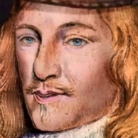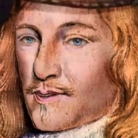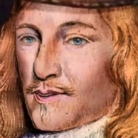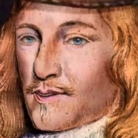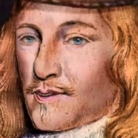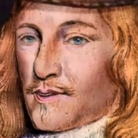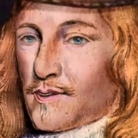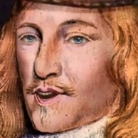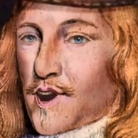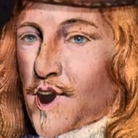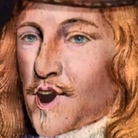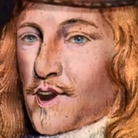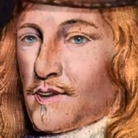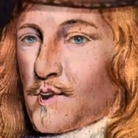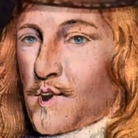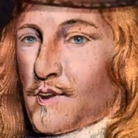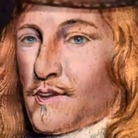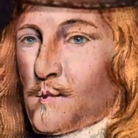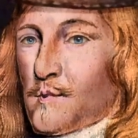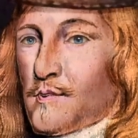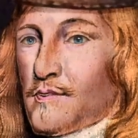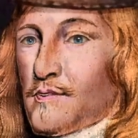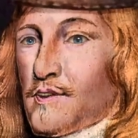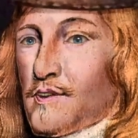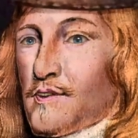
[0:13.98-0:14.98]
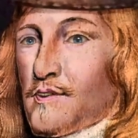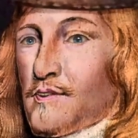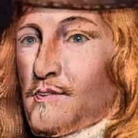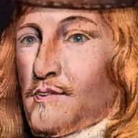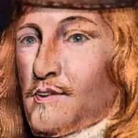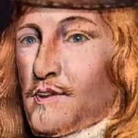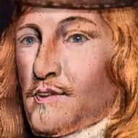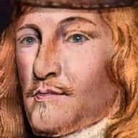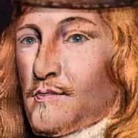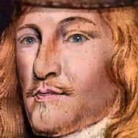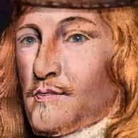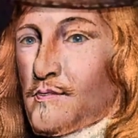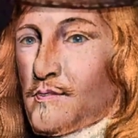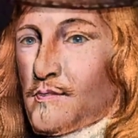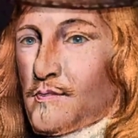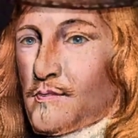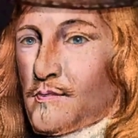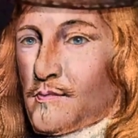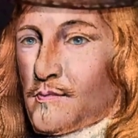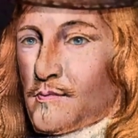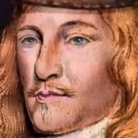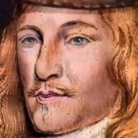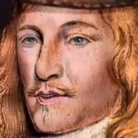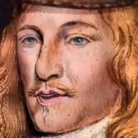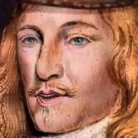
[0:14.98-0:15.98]
The Commons of England,
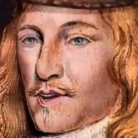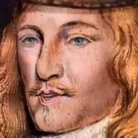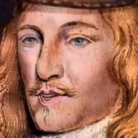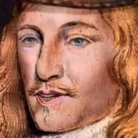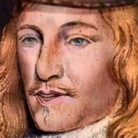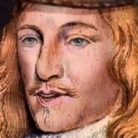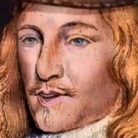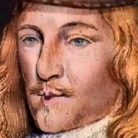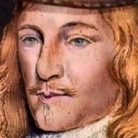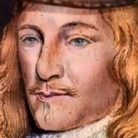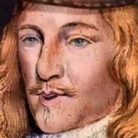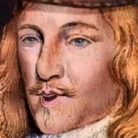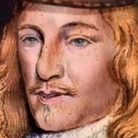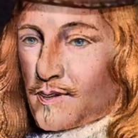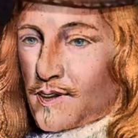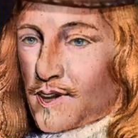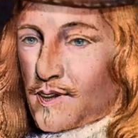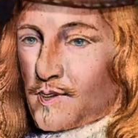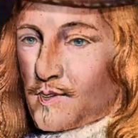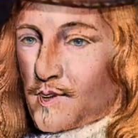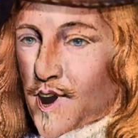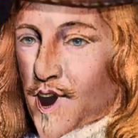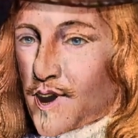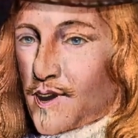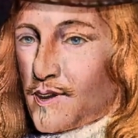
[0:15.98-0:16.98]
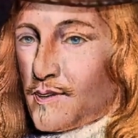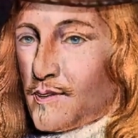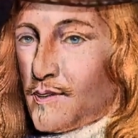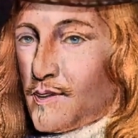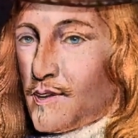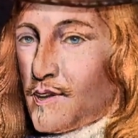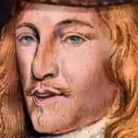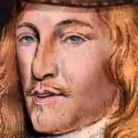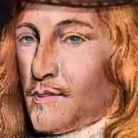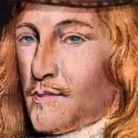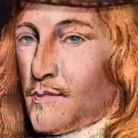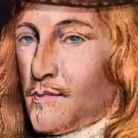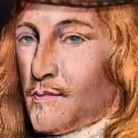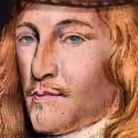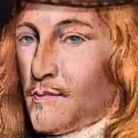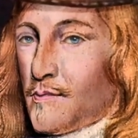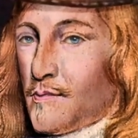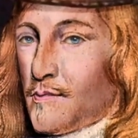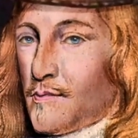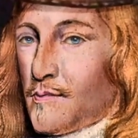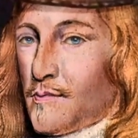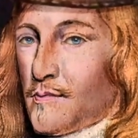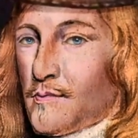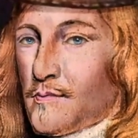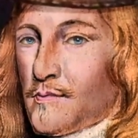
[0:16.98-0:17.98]
assembled in Parliament,
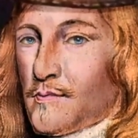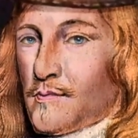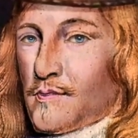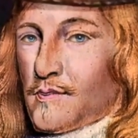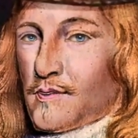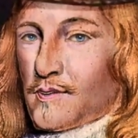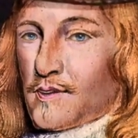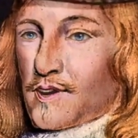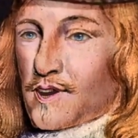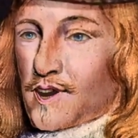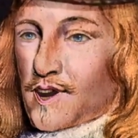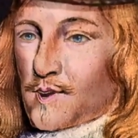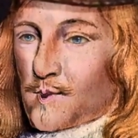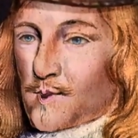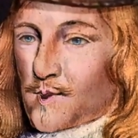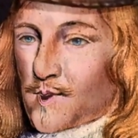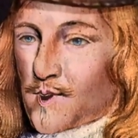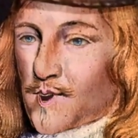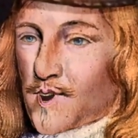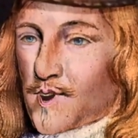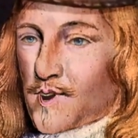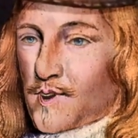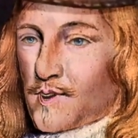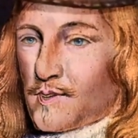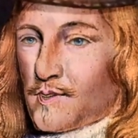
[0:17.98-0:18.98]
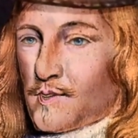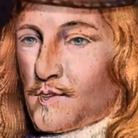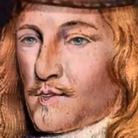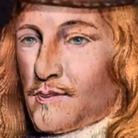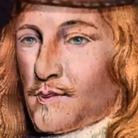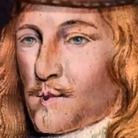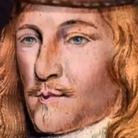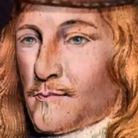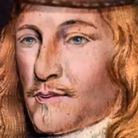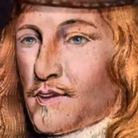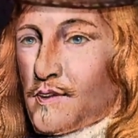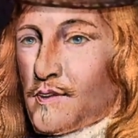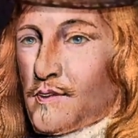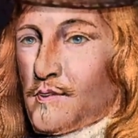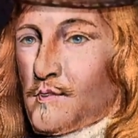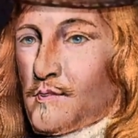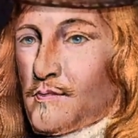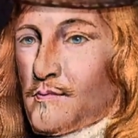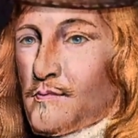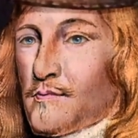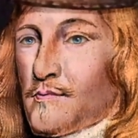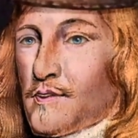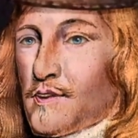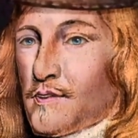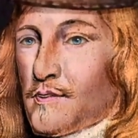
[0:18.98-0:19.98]
have resolved to make
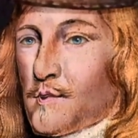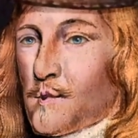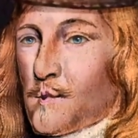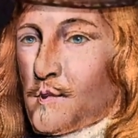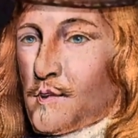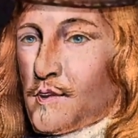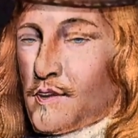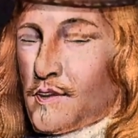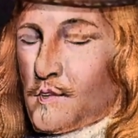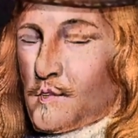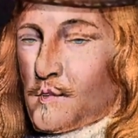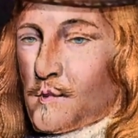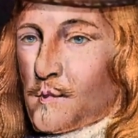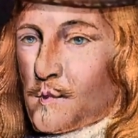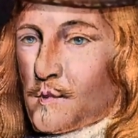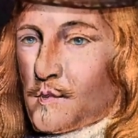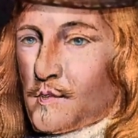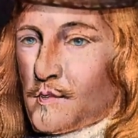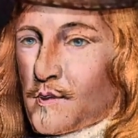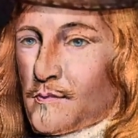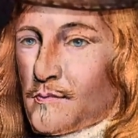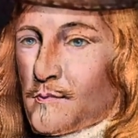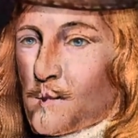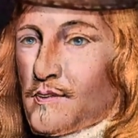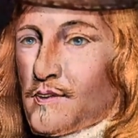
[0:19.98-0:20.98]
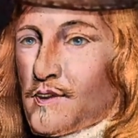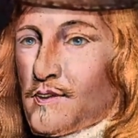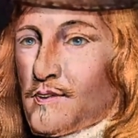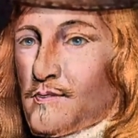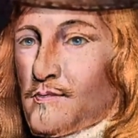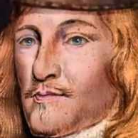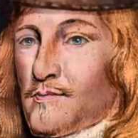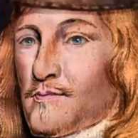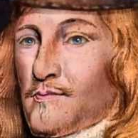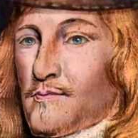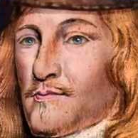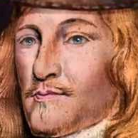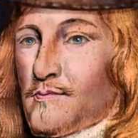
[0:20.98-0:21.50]
inquisition for blood,